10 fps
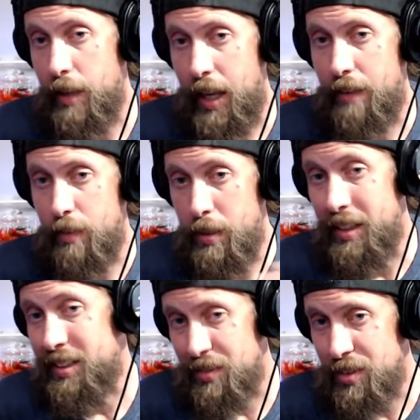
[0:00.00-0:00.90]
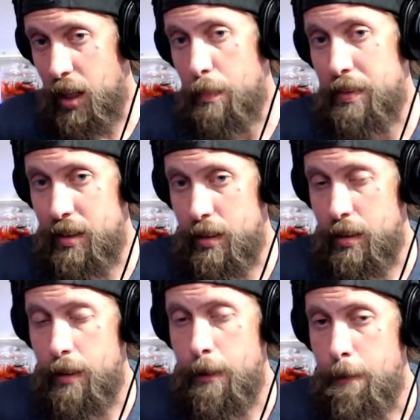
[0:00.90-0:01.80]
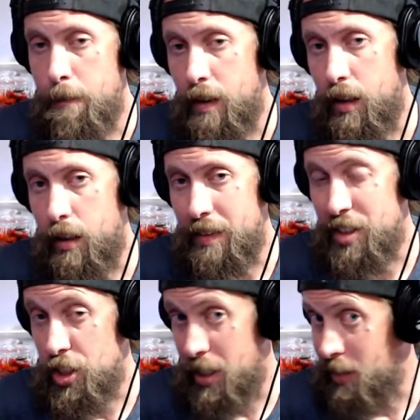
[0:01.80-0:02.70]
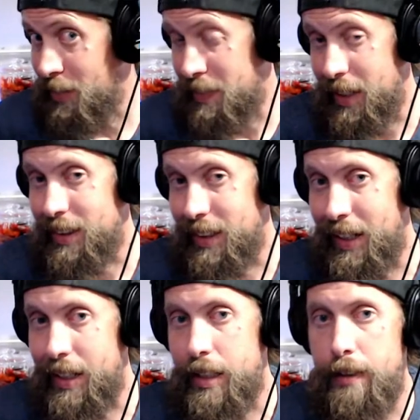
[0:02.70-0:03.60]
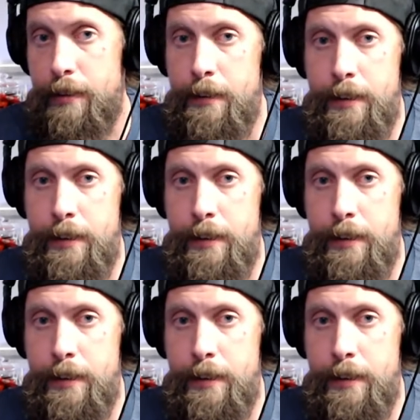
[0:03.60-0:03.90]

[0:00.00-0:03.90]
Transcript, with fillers: have a piece of something uh, on this channel that they like.